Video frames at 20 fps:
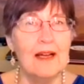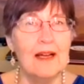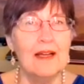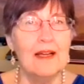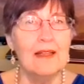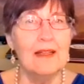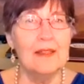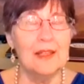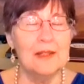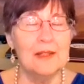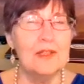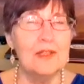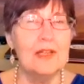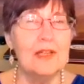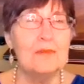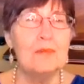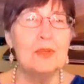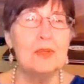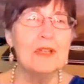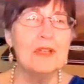The
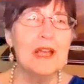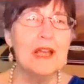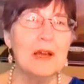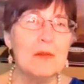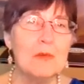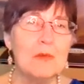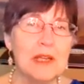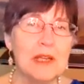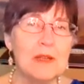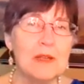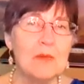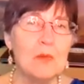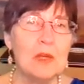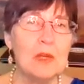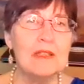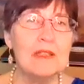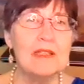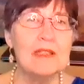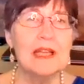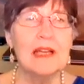burnout rate
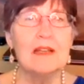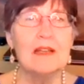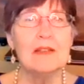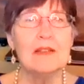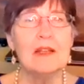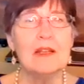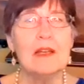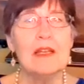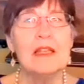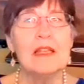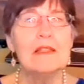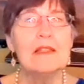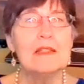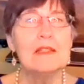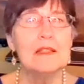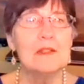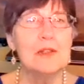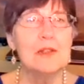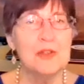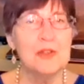went down
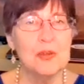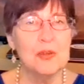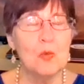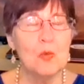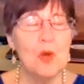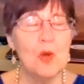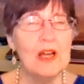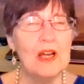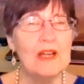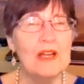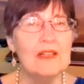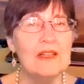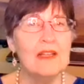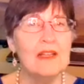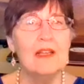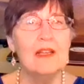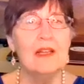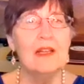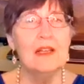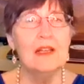institution-wide
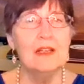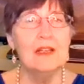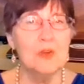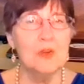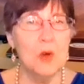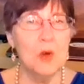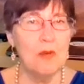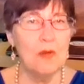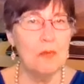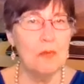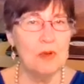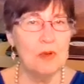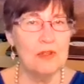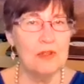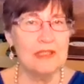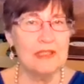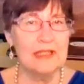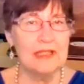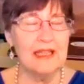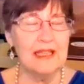
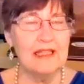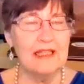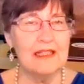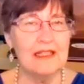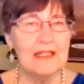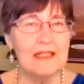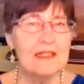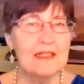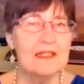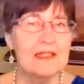12%.